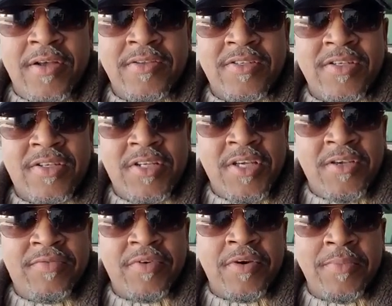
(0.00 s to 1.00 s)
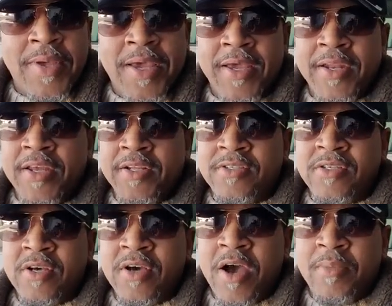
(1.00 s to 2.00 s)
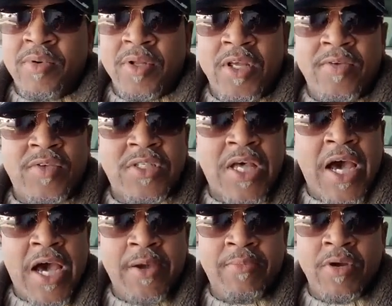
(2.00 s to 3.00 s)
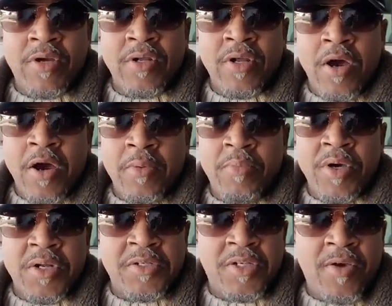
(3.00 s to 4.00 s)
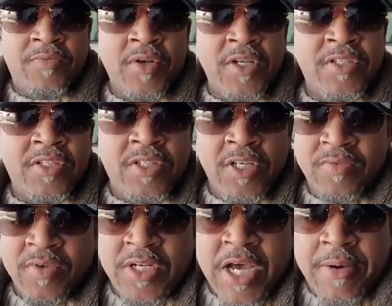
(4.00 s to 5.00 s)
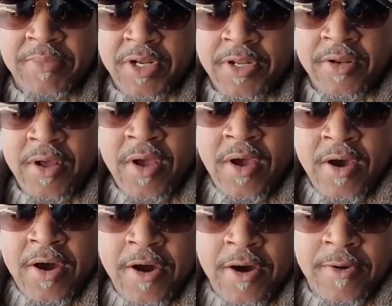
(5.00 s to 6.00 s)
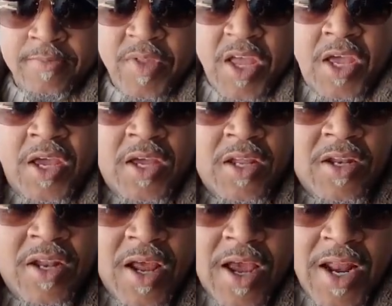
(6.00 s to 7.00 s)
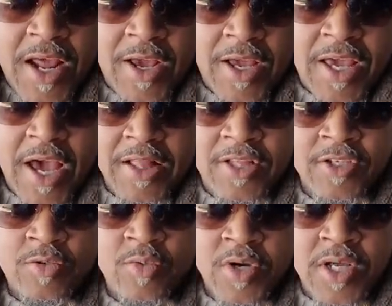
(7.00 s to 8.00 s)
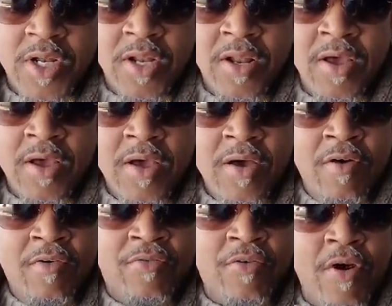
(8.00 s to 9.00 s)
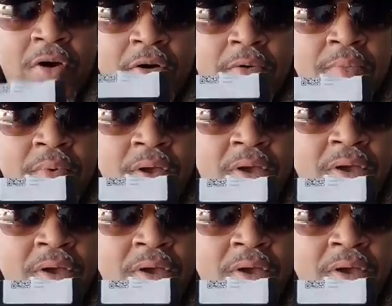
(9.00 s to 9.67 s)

sativa, man. It's I believe it's a hybrid, but definitely a sativa dominant. And I got this one from